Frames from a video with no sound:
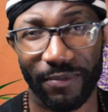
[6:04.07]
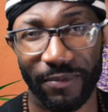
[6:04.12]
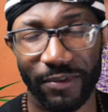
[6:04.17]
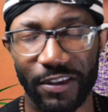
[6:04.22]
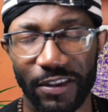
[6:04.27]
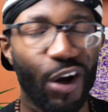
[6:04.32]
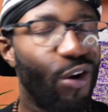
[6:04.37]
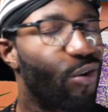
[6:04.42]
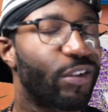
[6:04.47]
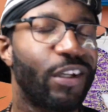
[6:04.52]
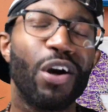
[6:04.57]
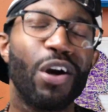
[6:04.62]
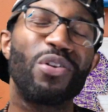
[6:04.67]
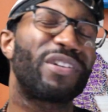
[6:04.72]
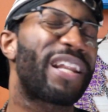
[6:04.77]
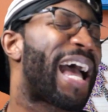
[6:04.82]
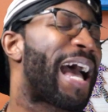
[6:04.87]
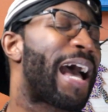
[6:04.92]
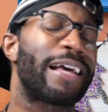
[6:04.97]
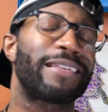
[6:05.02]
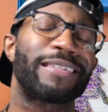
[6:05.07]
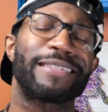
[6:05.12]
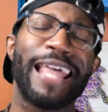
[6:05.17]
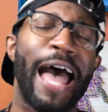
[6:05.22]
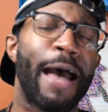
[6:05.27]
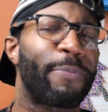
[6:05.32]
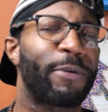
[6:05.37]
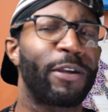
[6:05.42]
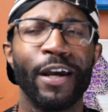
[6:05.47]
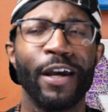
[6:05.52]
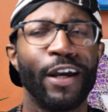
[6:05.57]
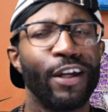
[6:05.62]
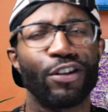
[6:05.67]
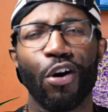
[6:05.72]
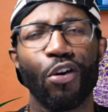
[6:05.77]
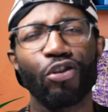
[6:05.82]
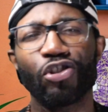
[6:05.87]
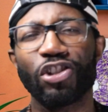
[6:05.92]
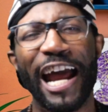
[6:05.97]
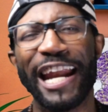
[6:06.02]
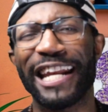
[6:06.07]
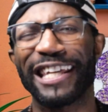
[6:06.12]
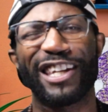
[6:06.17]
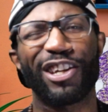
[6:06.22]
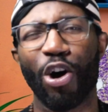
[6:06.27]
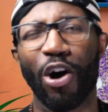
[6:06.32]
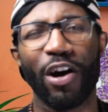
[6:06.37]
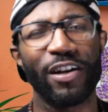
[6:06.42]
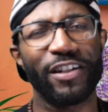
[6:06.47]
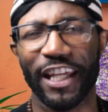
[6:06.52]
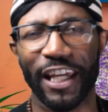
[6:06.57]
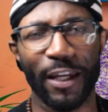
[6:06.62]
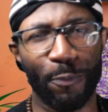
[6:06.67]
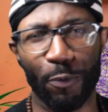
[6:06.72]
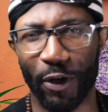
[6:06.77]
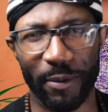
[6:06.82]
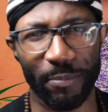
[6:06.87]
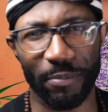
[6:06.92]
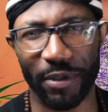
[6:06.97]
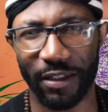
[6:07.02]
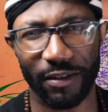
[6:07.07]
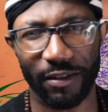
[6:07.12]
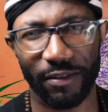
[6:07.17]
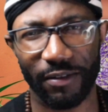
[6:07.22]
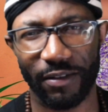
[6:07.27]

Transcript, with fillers: Don't, don't, nah, stop it. Don't try to get all deep with me.